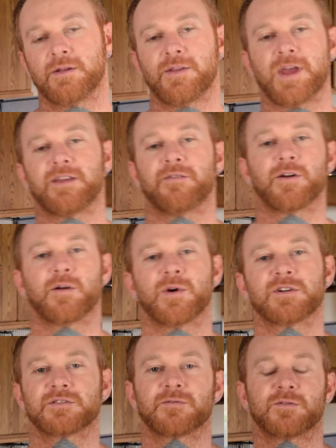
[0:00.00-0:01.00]
Thank you very
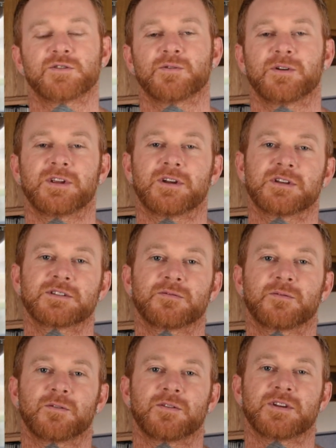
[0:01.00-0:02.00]
much for joining us
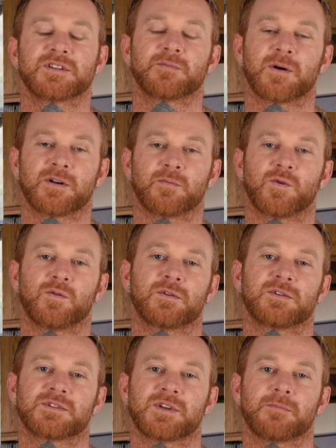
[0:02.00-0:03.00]
for this Spawn to Bulk
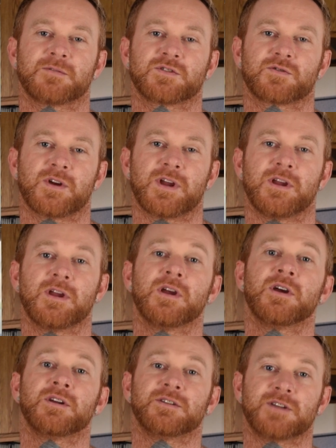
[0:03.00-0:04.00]
Substrate
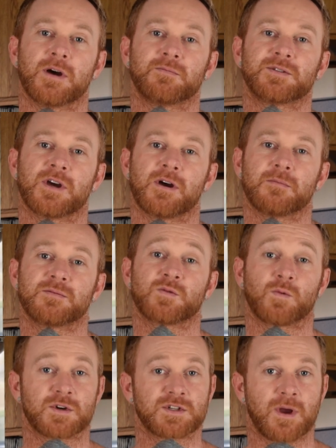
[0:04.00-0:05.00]
Dub Tubs
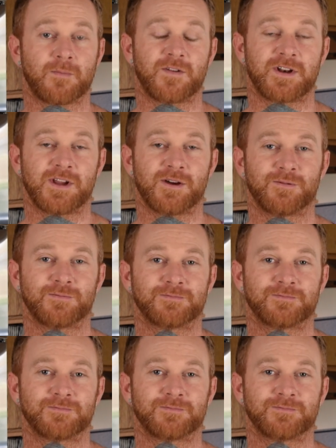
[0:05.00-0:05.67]
workshop video.